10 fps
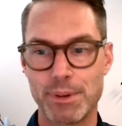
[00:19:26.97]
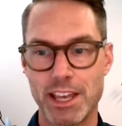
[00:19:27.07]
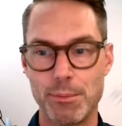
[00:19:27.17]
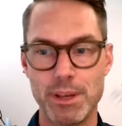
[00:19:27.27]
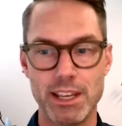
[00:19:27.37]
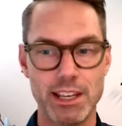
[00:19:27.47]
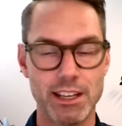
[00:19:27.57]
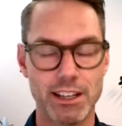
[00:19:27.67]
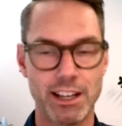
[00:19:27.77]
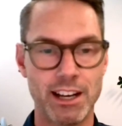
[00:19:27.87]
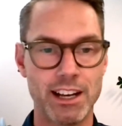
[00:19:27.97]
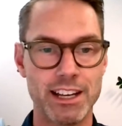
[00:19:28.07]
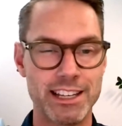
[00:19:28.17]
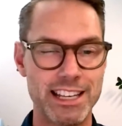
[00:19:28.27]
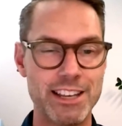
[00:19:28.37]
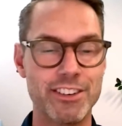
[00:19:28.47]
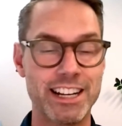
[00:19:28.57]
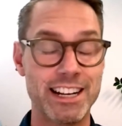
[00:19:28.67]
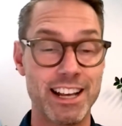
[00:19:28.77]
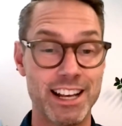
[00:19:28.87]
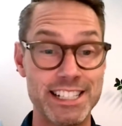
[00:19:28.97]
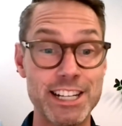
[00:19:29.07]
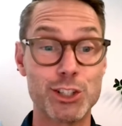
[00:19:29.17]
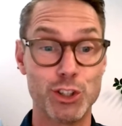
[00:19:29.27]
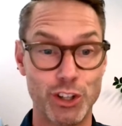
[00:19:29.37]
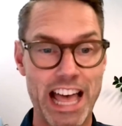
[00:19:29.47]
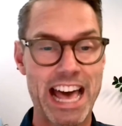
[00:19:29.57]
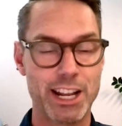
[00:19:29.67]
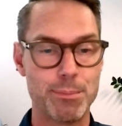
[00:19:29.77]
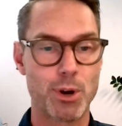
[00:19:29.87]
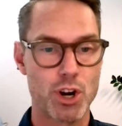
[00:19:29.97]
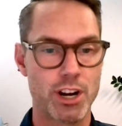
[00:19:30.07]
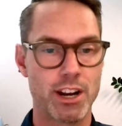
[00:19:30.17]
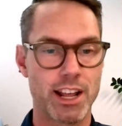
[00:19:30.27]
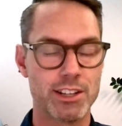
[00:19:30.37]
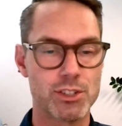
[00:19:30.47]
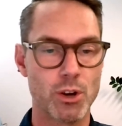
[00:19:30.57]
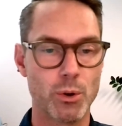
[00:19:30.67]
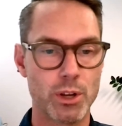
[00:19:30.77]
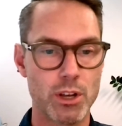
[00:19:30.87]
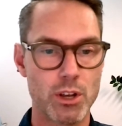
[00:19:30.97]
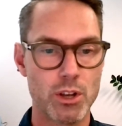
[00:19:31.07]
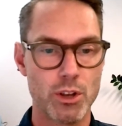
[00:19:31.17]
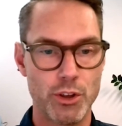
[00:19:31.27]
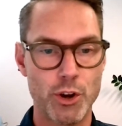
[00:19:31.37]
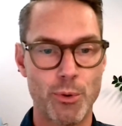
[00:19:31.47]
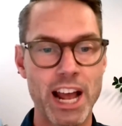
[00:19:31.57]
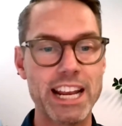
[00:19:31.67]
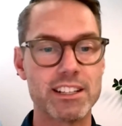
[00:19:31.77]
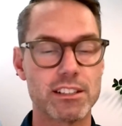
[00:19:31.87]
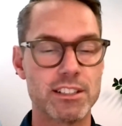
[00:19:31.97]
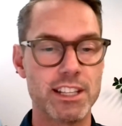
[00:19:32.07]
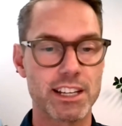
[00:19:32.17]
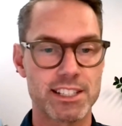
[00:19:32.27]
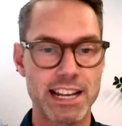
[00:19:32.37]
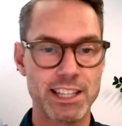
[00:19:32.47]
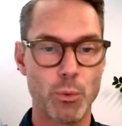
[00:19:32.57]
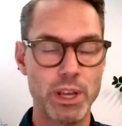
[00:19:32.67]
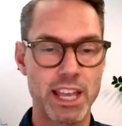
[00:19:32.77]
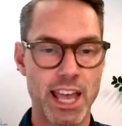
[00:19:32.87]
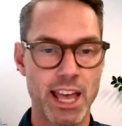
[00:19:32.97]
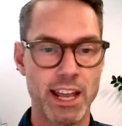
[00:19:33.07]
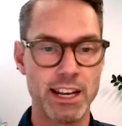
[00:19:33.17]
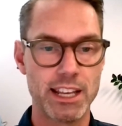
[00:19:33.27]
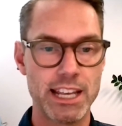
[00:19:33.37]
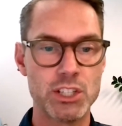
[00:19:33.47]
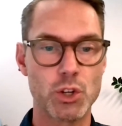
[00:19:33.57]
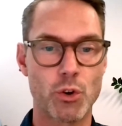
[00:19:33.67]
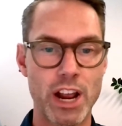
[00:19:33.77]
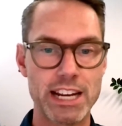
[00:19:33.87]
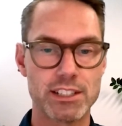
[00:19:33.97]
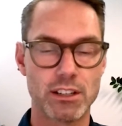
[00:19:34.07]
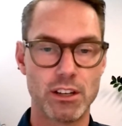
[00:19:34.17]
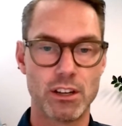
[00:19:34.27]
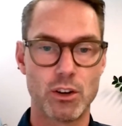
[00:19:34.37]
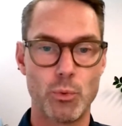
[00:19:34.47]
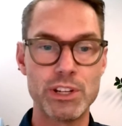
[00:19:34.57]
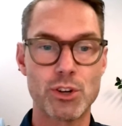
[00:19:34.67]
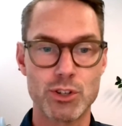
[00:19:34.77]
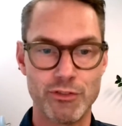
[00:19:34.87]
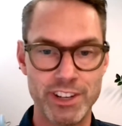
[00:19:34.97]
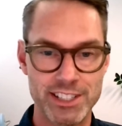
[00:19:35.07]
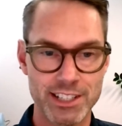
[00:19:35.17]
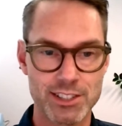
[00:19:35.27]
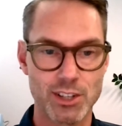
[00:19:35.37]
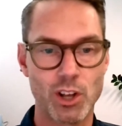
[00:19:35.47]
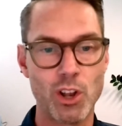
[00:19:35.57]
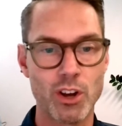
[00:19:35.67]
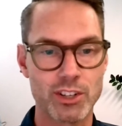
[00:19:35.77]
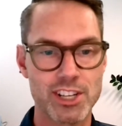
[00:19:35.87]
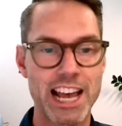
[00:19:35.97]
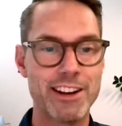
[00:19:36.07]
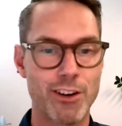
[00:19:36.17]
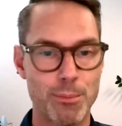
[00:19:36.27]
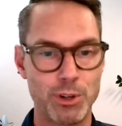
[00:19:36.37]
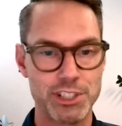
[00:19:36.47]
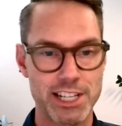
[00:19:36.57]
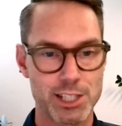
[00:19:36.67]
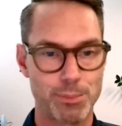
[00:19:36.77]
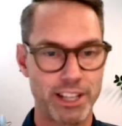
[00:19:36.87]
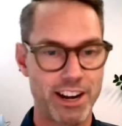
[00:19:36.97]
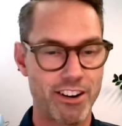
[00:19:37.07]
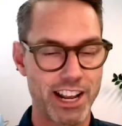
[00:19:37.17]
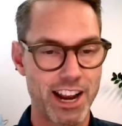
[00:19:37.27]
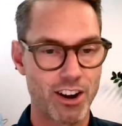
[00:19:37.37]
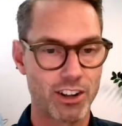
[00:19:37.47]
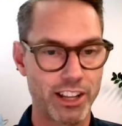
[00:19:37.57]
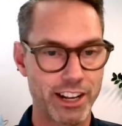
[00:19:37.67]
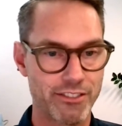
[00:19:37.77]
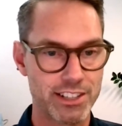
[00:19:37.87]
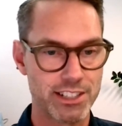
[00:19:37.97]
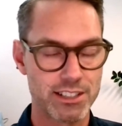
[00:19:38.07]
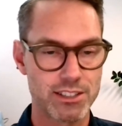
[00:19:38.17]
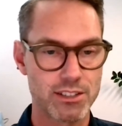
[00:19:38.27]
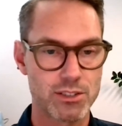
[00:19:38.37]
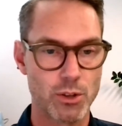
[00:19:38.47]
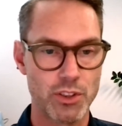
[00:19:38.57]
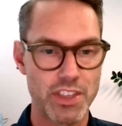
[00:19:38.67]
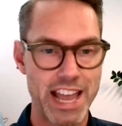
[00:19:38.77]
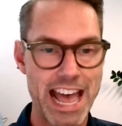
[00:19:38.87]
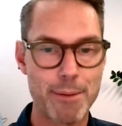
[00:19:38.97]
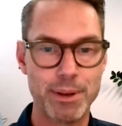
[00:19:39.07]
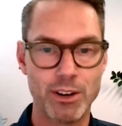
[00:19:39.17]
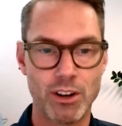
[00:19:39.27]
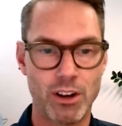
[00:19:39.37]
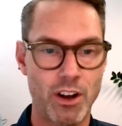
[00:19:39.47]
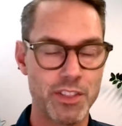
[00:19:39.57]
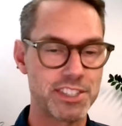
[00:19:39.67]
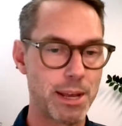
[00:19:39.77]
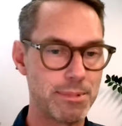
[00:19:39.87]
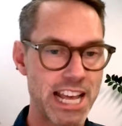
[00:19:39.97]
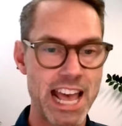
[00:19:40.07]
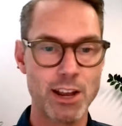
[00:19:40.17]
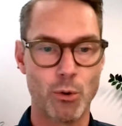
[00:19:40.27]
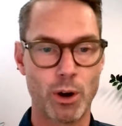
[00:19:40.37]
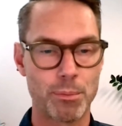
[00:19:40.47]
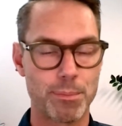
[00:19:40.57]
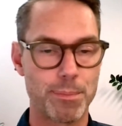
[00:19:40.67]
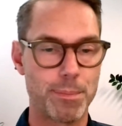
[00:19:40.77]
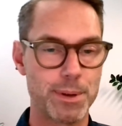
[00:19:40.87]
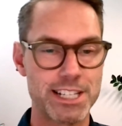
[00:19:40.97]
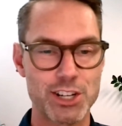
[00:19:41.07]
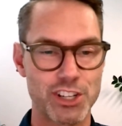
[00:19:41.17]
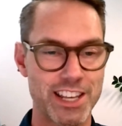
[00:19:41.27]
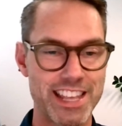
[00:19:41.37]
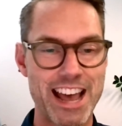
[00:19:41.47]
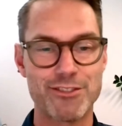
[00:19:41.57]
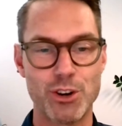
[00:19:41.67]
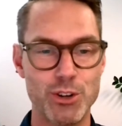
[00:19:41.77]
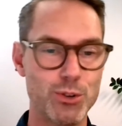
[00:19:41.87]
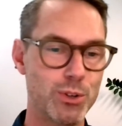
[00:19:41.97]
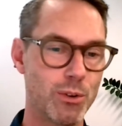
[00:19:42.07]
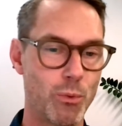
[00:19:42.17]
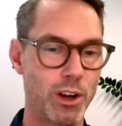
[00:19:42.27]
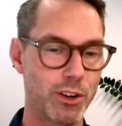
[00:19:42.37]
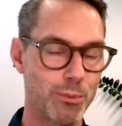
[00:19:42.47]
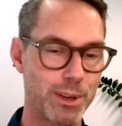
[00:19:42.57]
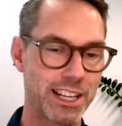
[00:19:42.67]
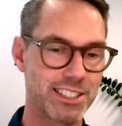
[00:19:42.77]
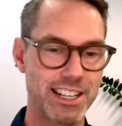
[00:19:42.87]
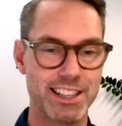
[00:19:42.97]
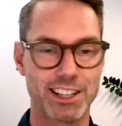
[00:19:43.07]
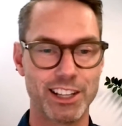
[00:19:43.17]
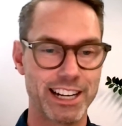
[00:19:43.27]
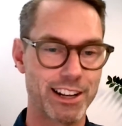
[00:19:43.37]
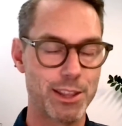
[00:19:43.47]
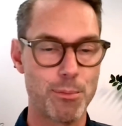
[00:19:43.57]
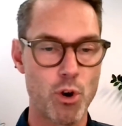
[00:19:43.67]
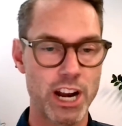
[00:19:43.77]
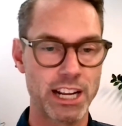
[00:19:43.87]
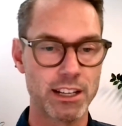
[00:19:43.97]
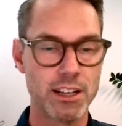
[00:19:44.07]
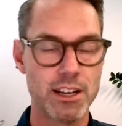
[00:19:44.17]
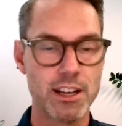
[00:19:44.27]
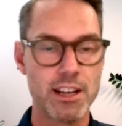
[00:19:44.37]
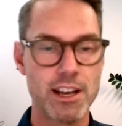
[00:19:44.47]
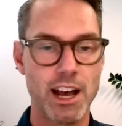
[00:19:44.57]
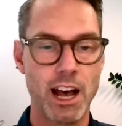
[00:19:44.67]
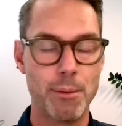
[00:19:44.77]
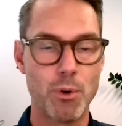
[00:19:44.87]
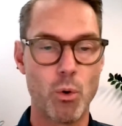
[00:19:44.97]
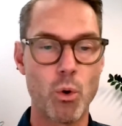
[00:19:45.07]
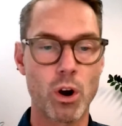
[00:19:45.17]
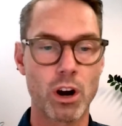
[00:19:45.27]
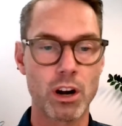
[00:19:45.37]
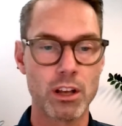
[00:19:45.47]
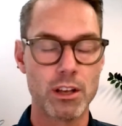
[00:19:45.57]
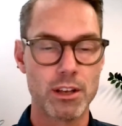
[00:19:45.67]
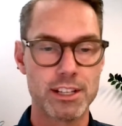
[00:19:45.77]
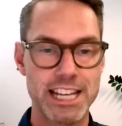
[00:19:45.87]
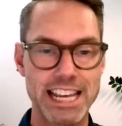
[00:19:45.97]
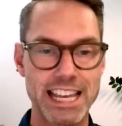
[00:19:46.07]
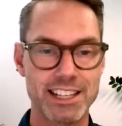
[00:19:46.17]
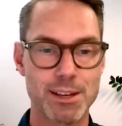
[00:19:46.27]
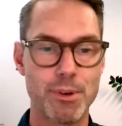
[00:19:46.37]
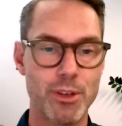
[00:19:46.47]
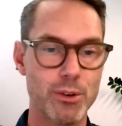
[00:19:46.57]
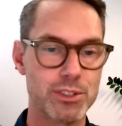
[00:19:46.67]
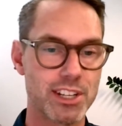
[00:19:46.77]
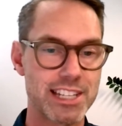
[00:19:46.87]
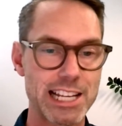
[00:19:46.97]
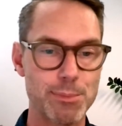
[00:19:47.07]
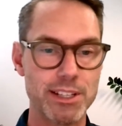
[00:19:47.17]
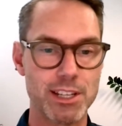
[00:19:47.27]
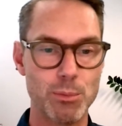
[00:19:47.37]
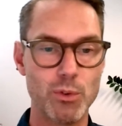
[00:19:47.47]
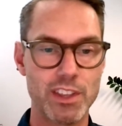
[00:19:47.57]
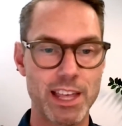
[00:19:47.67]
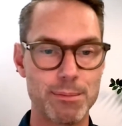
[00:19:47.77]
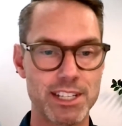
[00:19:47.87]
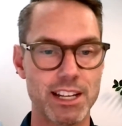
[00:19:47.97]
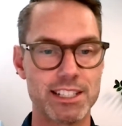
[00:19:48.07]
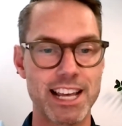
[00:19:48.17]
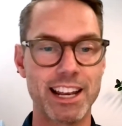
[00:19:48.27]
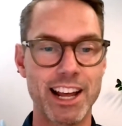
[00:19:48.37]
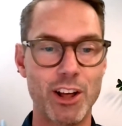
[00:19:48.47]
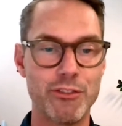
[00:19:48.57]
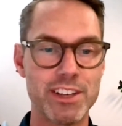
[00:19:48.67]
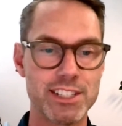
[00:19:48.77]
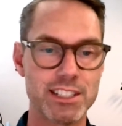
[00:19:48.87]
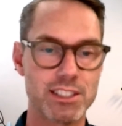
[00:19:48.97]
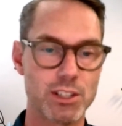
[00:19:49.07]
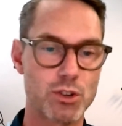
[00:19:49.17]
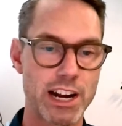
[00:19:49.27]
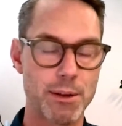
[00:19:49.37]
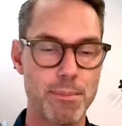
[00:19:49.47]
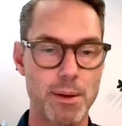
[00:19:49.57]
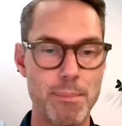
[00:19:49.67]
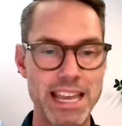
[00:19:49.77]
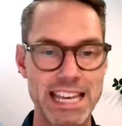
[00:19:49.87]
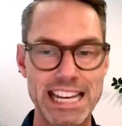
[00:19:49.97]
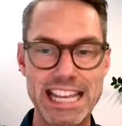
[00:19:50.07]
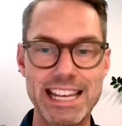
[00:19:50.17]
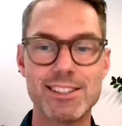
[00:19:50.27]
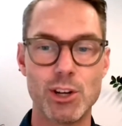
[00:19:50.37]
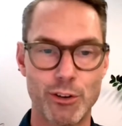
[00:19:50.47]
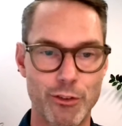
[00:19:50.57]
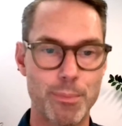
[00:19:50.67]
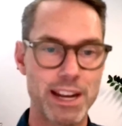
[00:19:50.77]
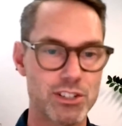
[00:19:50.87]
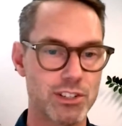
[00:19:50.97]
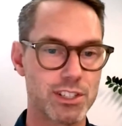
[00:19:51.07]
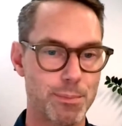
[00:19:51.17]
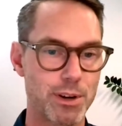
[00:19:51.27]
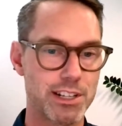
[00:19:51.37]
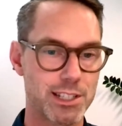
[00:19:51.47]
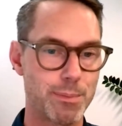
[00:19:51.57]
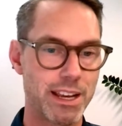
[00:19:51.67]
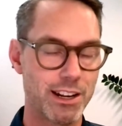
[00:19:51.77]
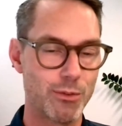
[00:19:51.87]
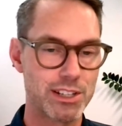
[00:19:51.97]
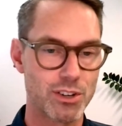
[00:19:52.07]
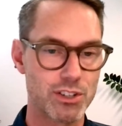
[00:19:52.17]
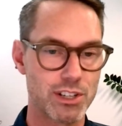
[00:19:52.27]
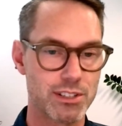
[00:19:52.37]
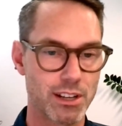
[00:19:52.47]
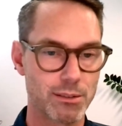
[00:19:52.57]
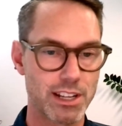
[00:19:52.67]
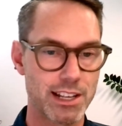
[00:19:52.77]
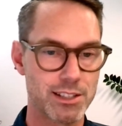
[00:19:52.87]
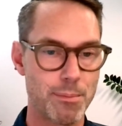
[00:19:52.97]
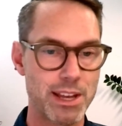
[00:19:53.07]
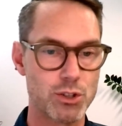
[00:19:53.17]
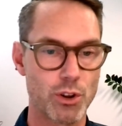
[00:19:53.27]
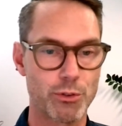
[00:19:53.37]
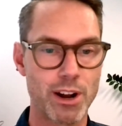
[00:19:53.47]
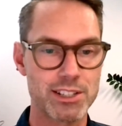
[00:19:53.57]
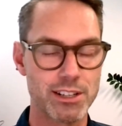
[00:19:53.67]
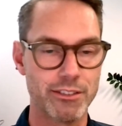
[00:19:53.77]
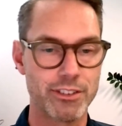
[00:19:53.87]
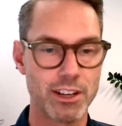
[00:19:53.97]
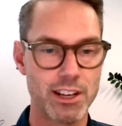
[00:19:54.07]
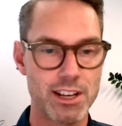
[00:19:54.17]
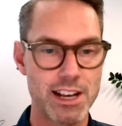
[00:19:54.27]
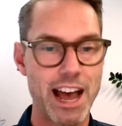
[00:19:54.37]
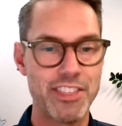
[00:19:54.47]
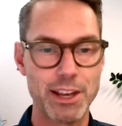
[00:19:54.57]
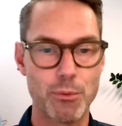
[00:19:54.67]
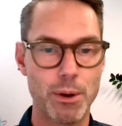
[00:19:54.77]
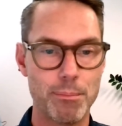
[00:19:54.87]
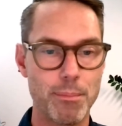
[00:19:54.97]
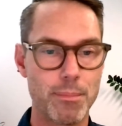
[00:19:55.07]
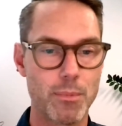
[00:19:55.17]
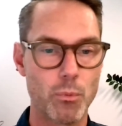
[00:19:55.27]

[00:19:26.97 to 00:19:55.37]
can be even an additional added burden. And so you're right, to the extent that we can integrate research visits alongside of our multidisciplinary care clinic visits so that they happen on the same day or potentially in the afternoon while you're being seen in the clinic in the morning, or taking some of those assessments and moving them to telehealth visits to try to make it easier for patients to participate in research is a major thrust of I think what